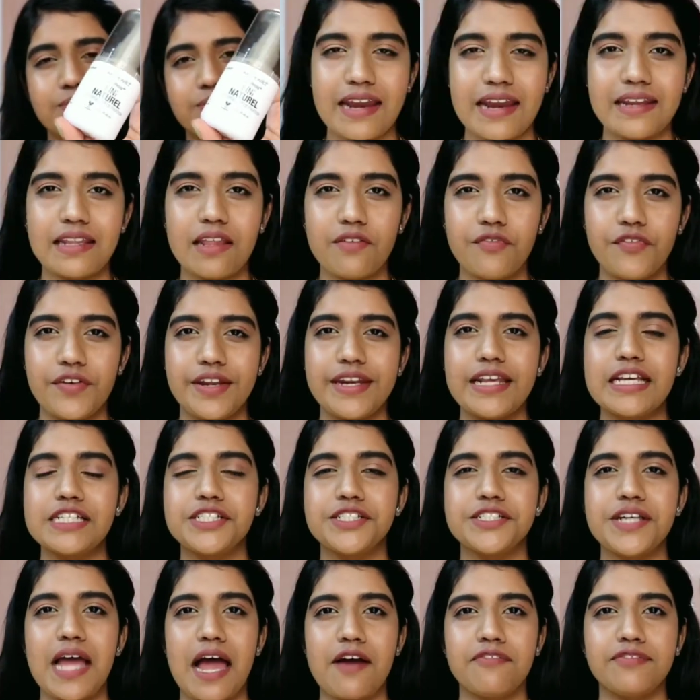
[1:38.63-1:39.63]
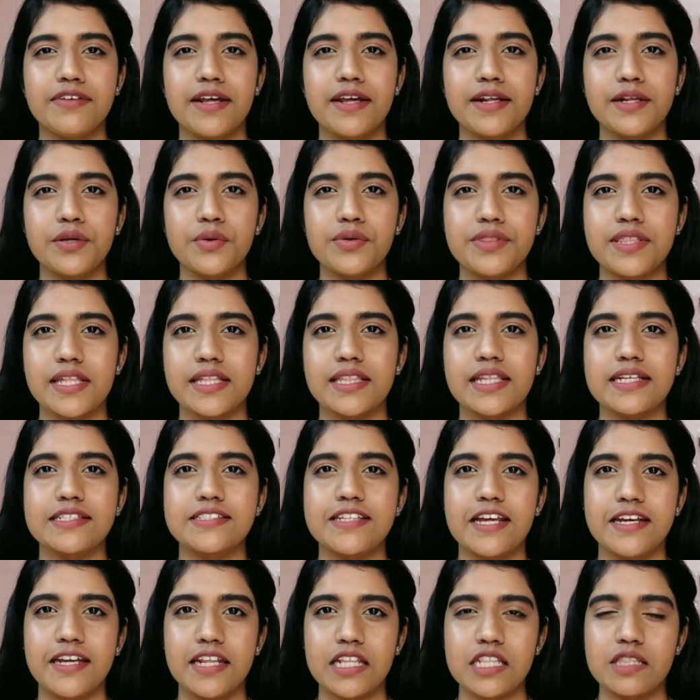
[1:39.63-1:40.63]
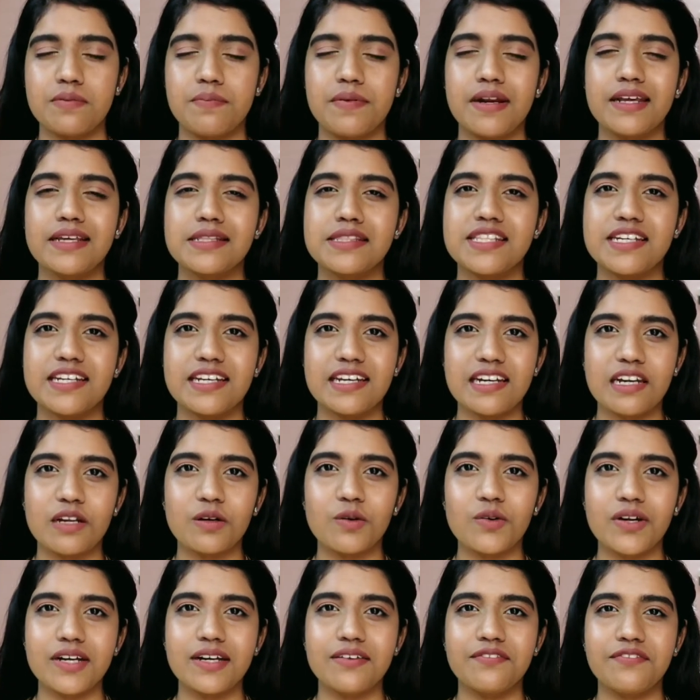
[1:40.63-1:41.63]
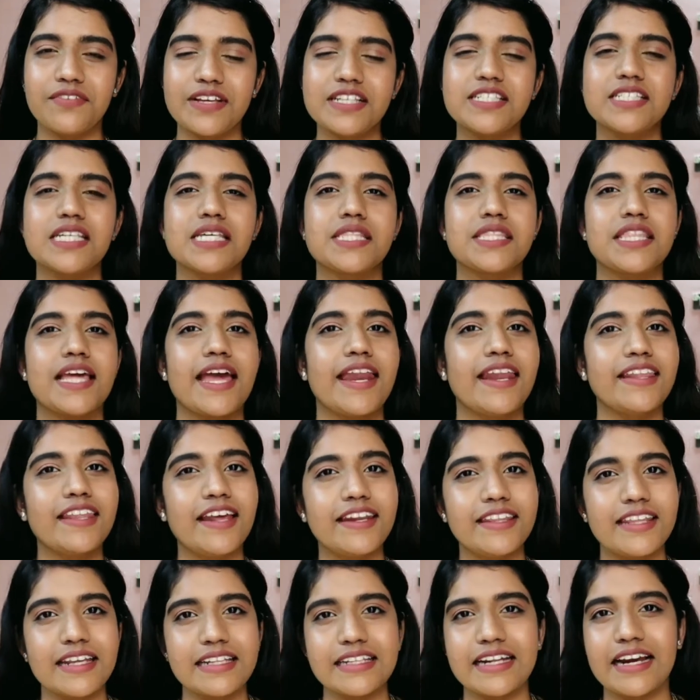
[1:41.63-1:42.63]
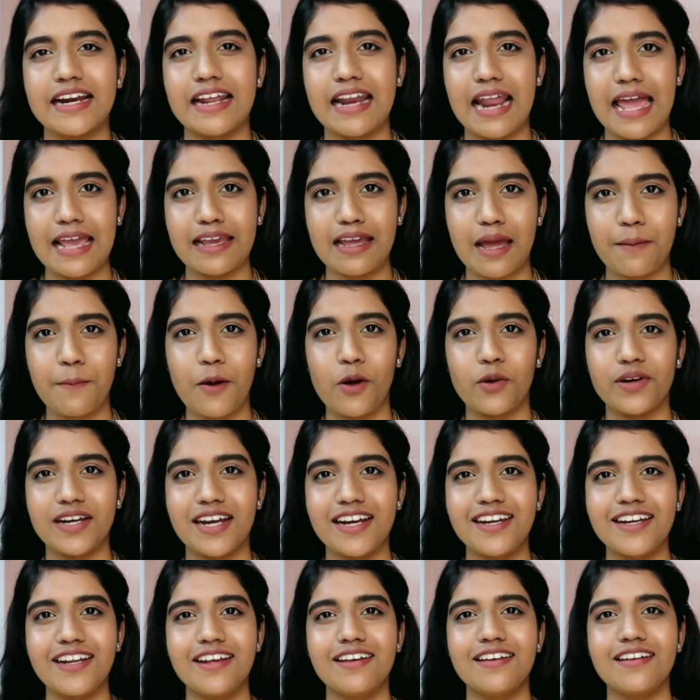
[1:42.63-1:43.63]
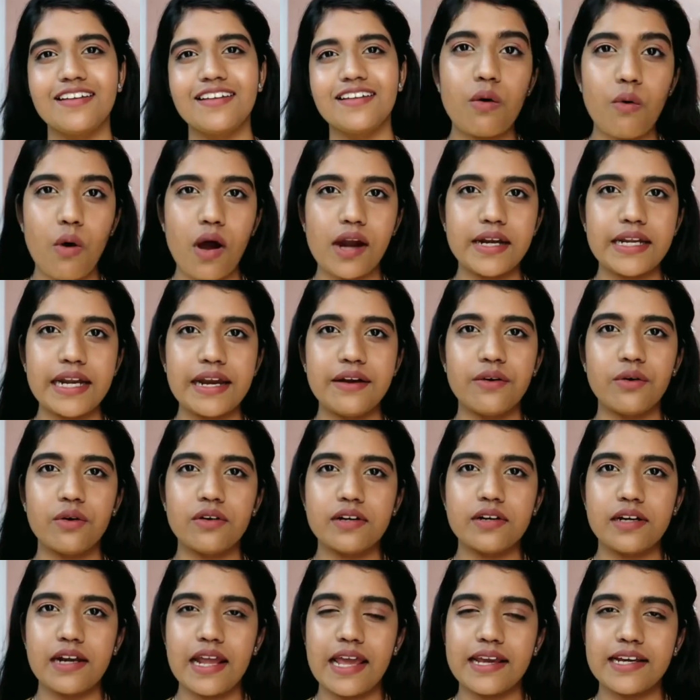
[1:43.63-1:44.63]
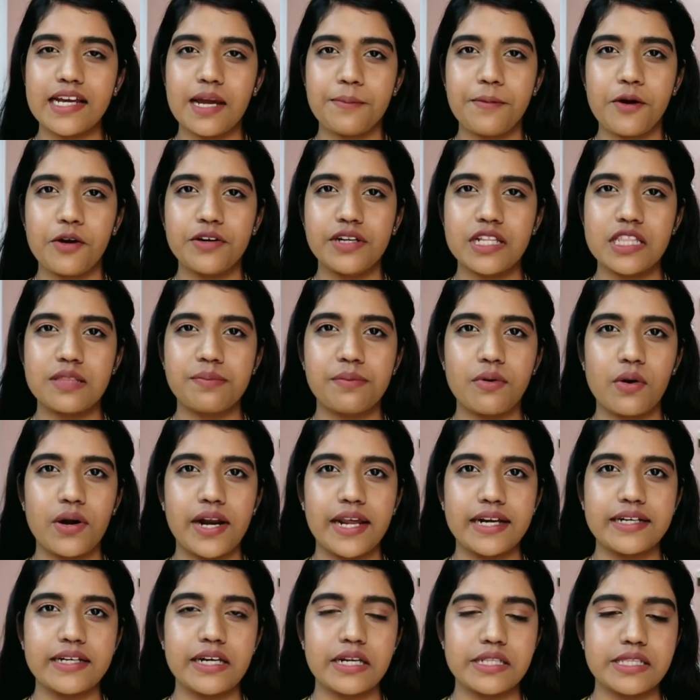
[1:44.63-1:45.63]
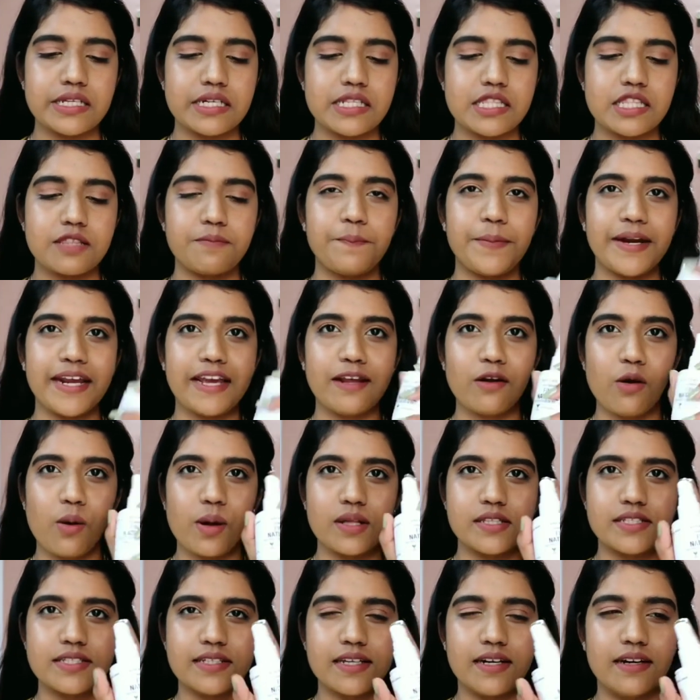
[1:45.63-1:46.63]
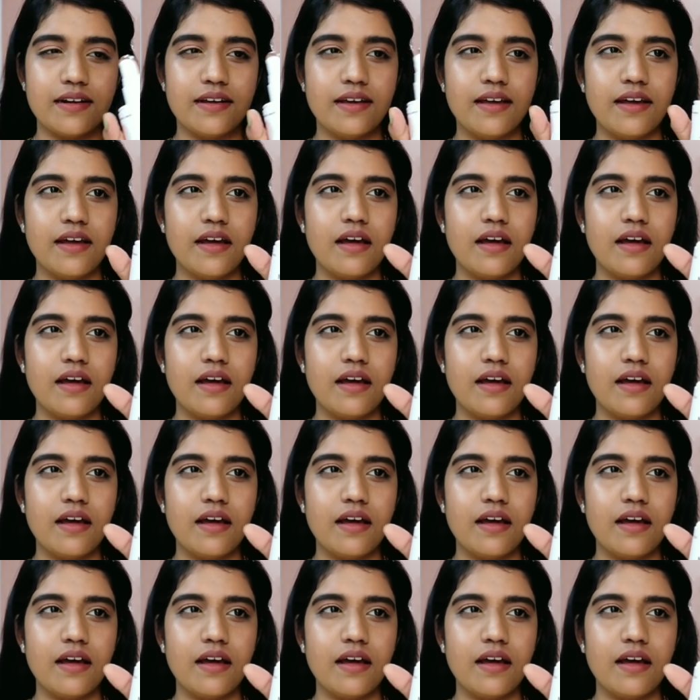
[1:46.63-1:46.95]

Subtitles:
And the finish after using this setting spray is really good, which is another thing that I like about it. So what I don't like about this product is its spray nozzle.